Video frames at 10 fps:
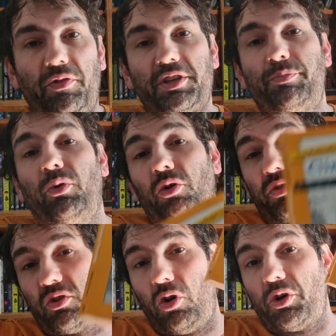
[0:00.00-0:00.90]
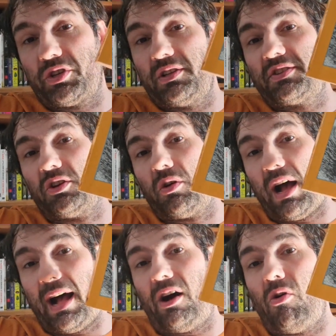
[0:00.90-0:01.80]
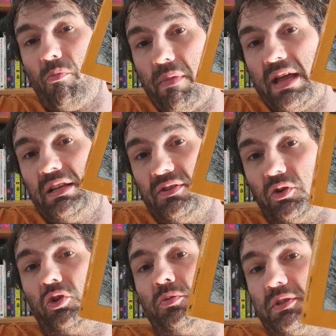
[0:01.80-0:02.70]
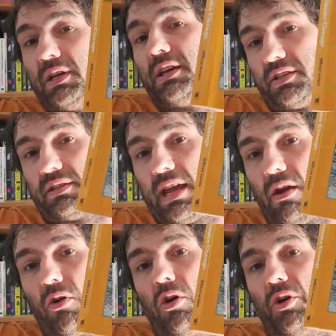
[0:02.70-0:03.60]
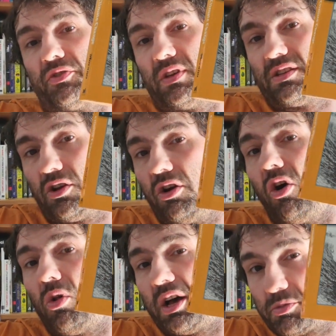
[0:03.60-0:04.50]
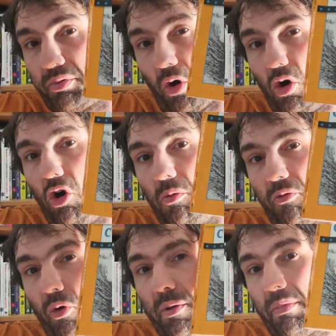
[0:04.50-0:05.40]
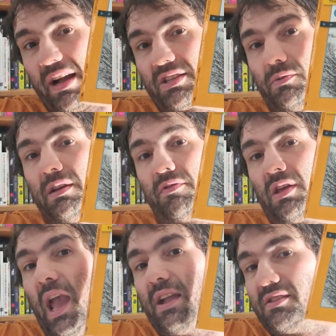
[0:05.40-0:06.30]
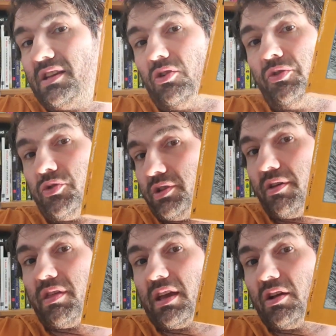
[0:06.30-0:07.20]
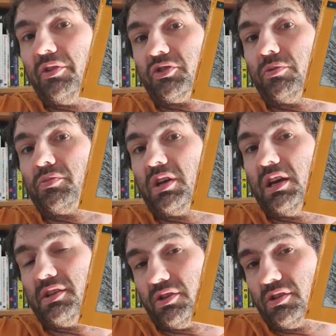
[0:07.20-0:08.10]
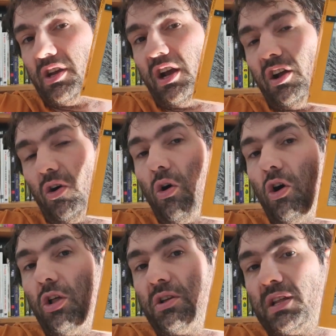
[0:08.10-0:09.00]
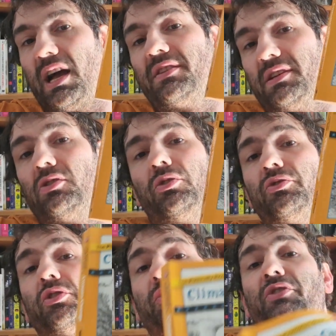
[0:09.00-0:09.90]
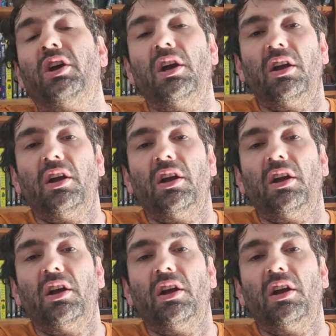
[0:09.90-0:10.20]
This book goes into how many doomsday scenarios this cult has brought up, going back to even the 1800s, I think, on some cases, or early 1900s.